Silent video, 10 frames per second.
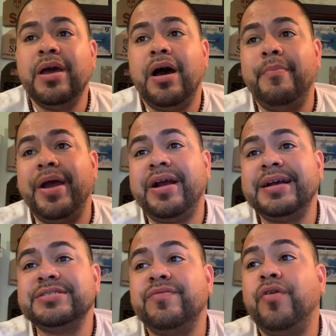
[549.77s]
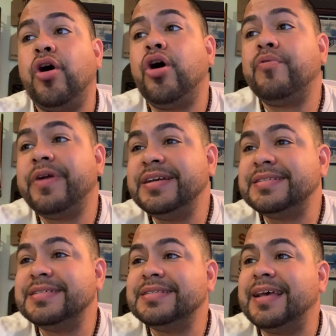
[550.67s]
Americans of all
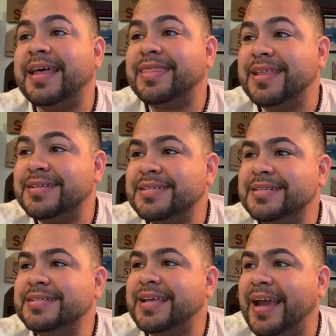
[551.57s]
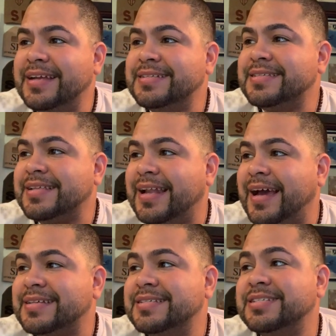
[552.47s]
races, ethnicities, ages,
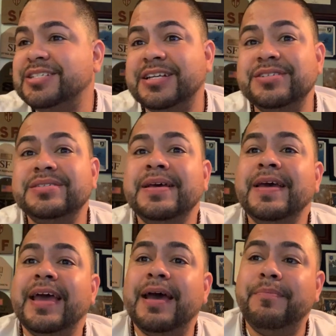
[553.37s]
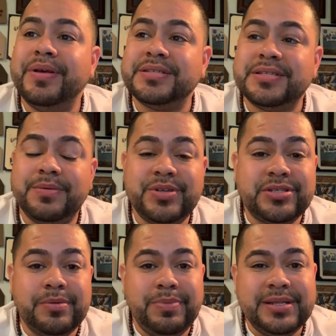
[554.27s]
classes, genders have been
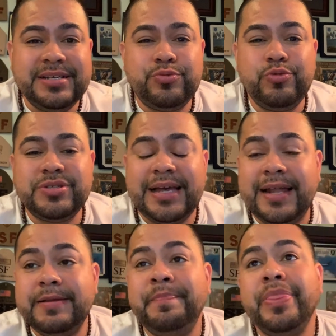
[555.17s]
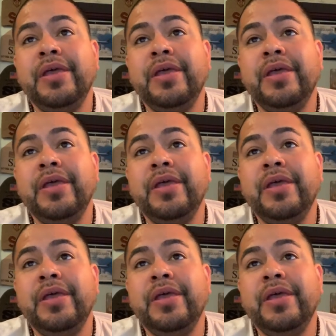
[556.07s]
subject to police brutality.